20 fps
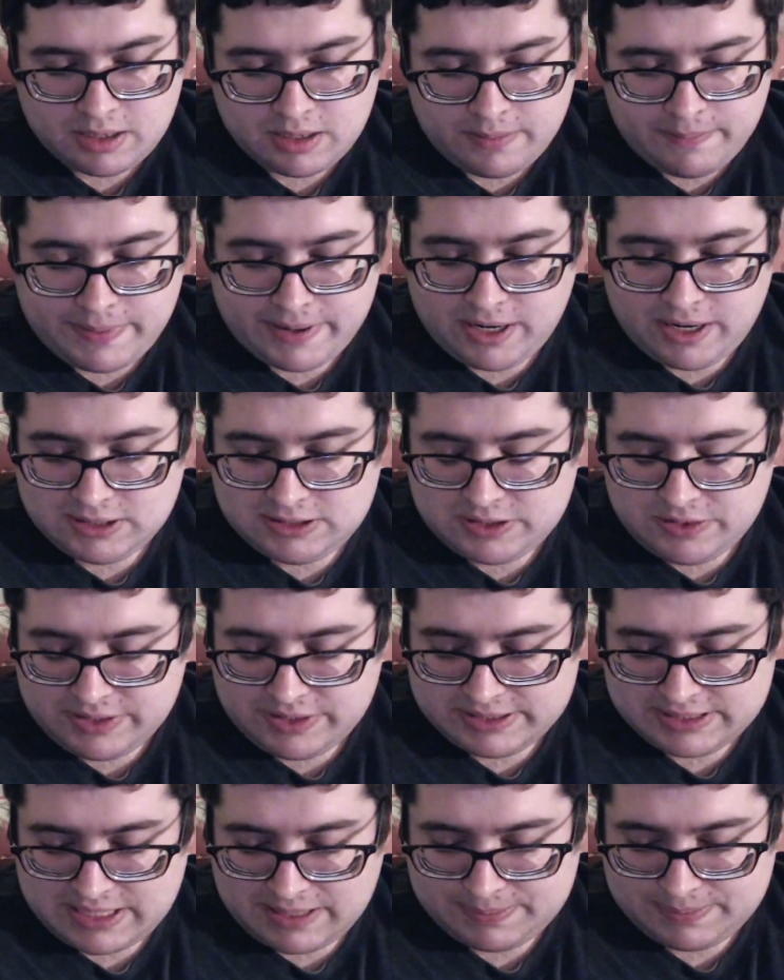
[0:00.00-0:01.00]
But also,
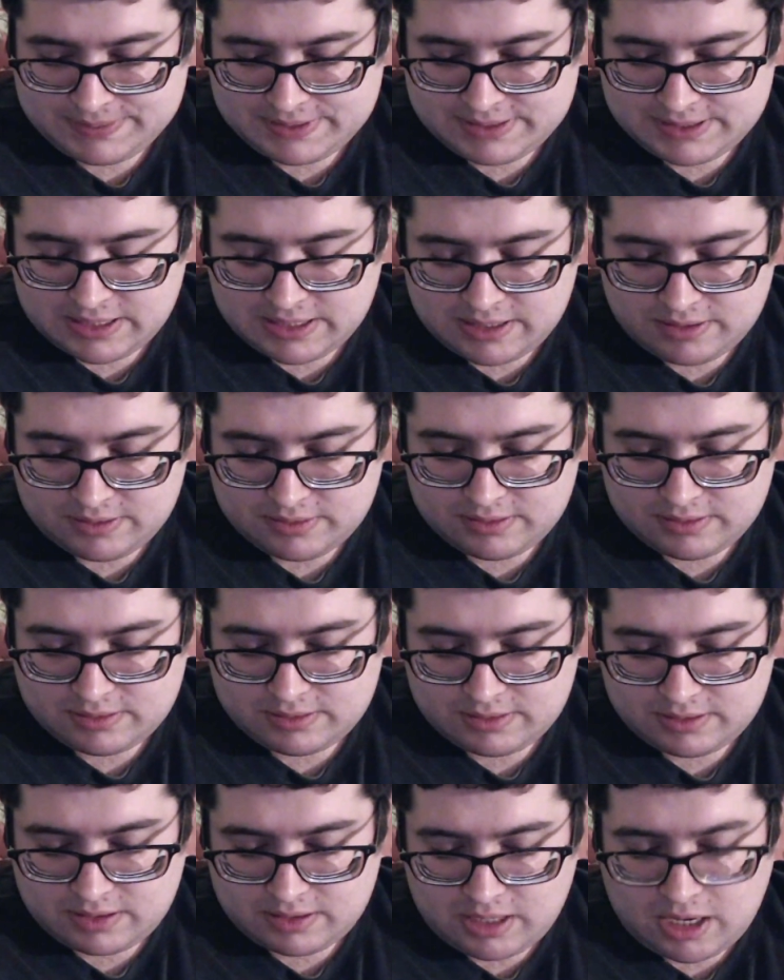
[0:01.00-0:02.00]
this episode,
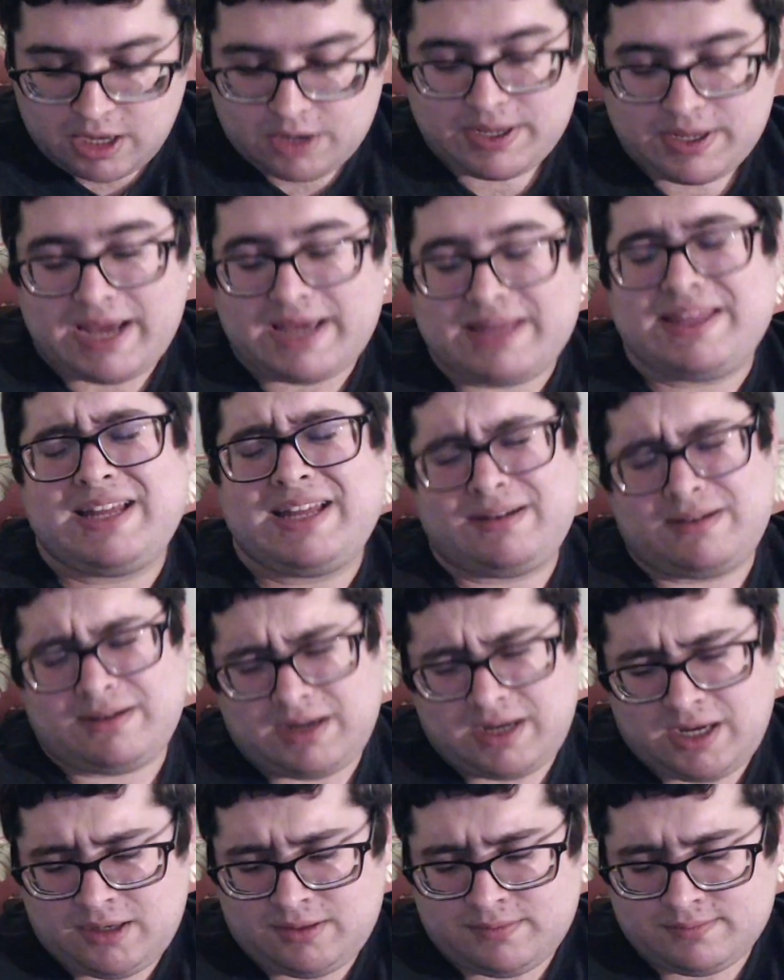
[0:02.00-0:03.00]
oh yeah, and then
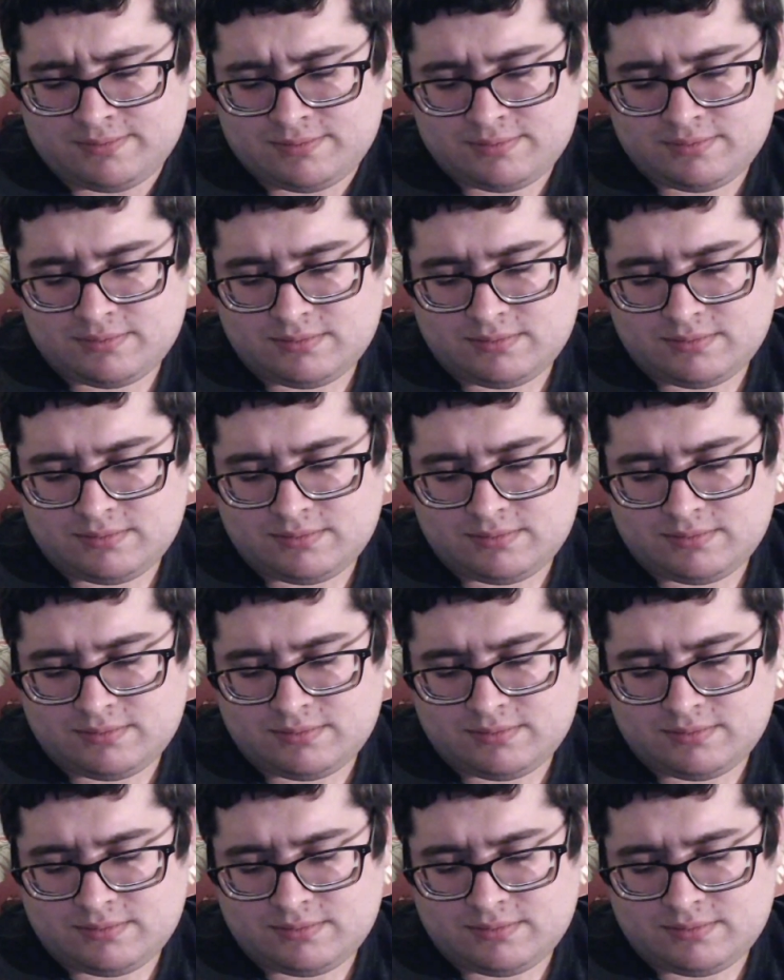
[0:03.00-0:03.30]
um,